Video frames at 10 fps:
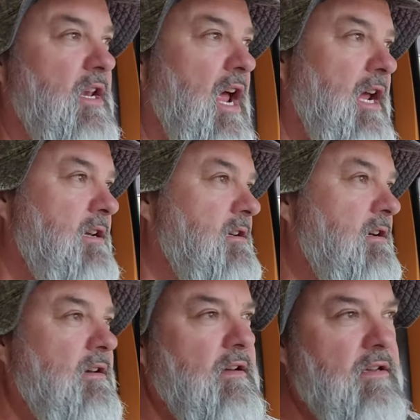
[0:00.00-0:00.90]
for the night,
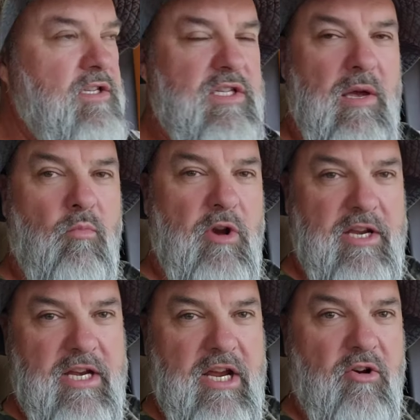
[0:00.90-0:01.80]

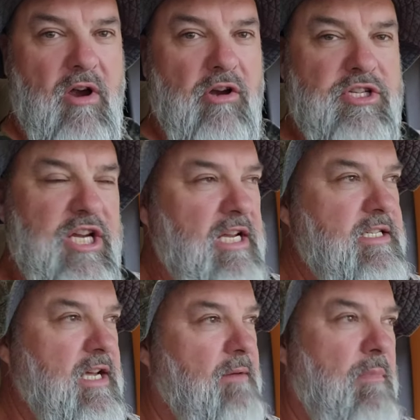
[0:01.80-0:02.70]
somewhere near
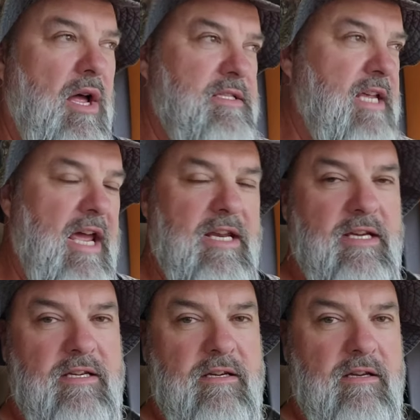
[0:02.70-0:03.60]
Argenta,
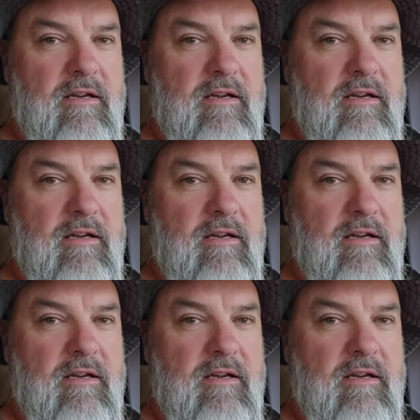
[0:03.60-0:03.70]
Montana,